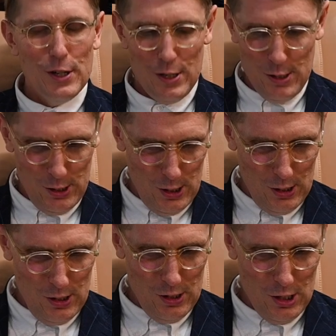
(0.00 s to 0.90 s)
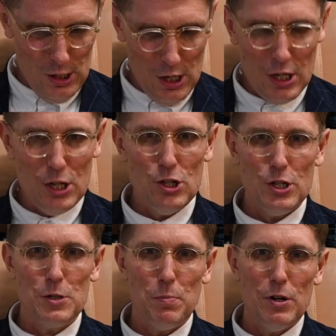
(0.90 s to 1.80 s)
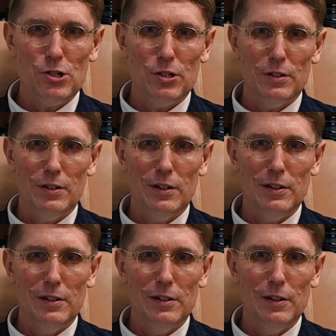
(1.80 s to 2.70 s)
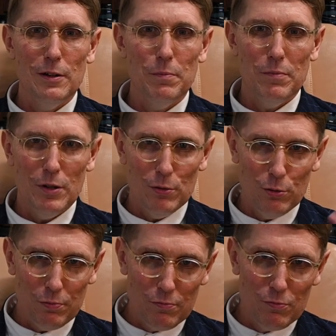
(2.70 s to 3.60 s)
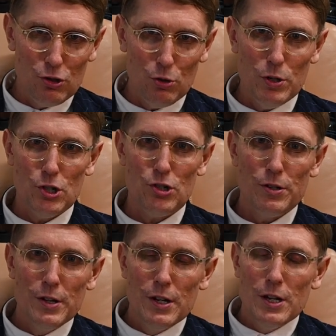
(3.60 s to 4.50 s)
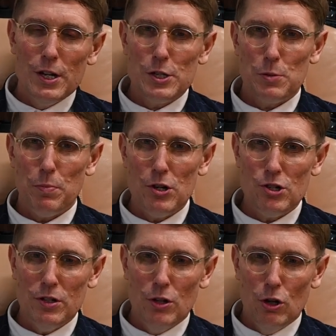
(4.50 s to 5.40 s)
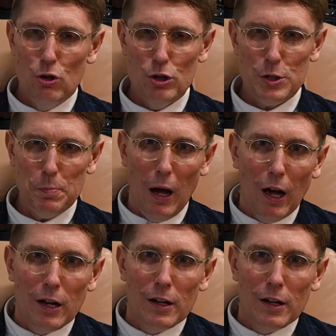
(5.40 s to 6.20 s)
And as a Yiddish expression, an old Jewish expression, chutzpah,